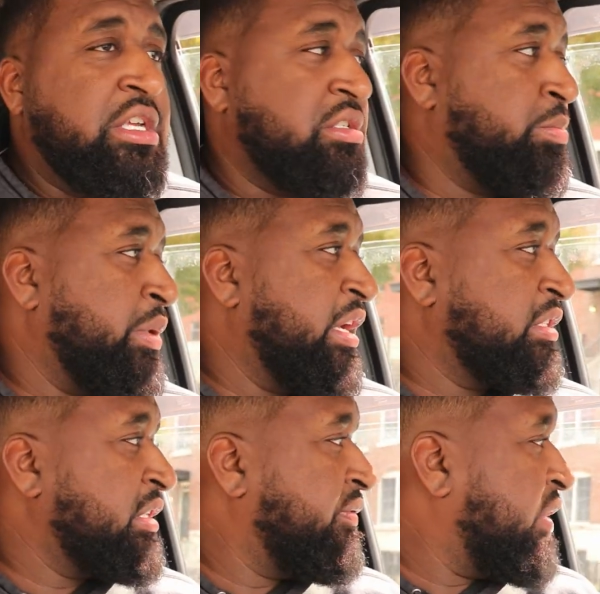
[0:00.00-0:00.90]
It's
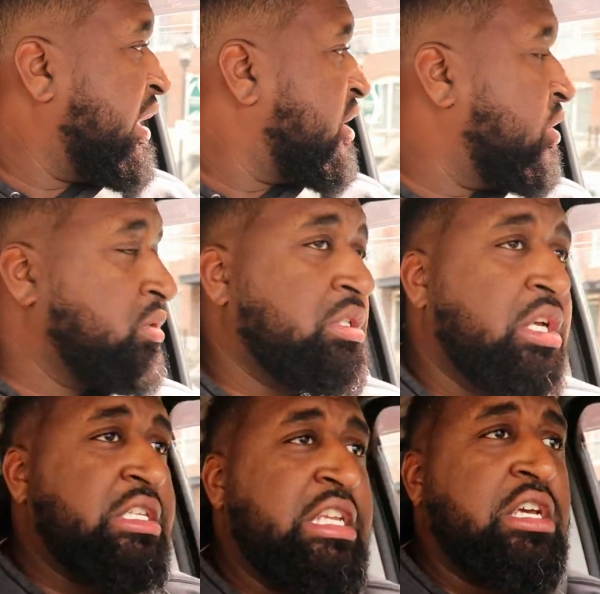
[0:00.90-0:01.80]
best if I go to
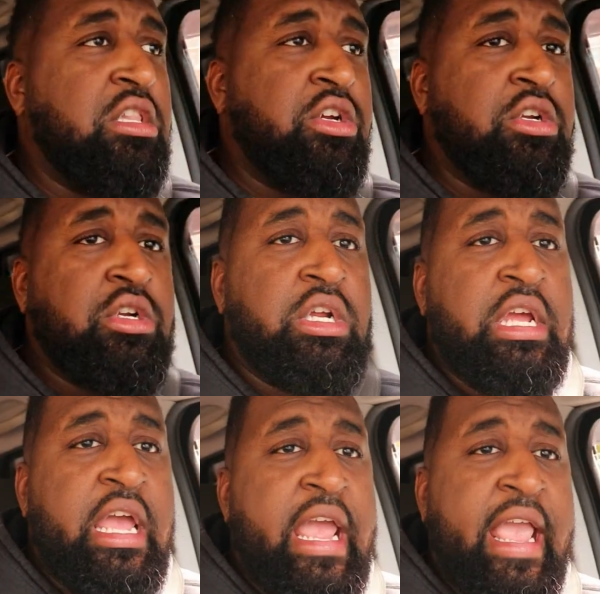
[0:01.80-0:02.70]
a dealer
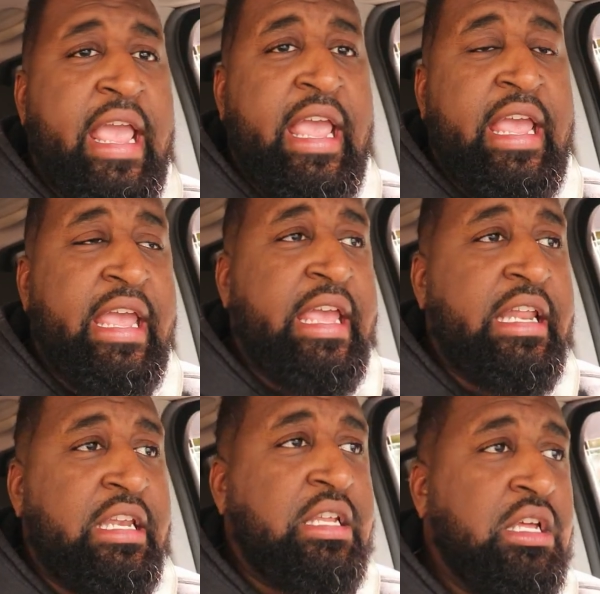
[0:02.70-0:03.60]
and